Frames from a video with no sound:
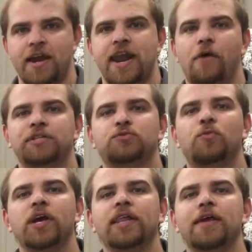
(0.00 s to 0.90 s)
Now, it's
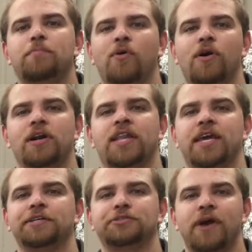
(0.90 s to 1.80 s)
really important
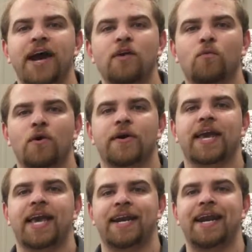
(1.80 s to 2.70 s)
that you try to work
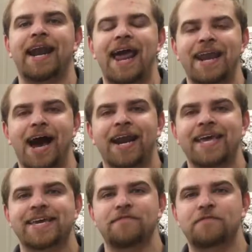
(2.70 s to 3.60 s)
in not
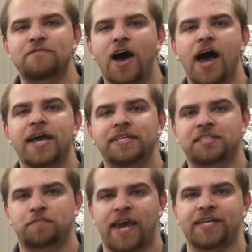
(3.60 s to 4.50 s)
a confined
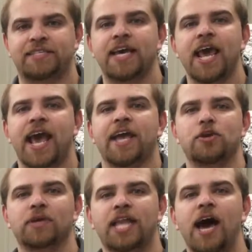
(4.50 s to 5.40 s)
space and
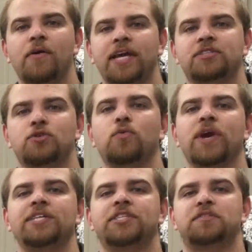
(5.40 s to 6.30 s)
you allow it to
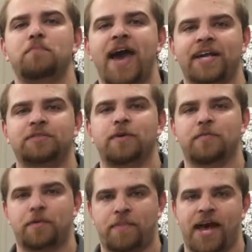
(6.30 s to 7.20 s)
reach its
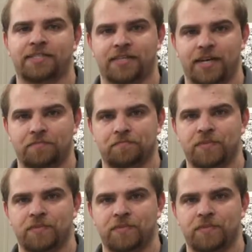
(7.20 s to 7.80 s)
maximum capacity.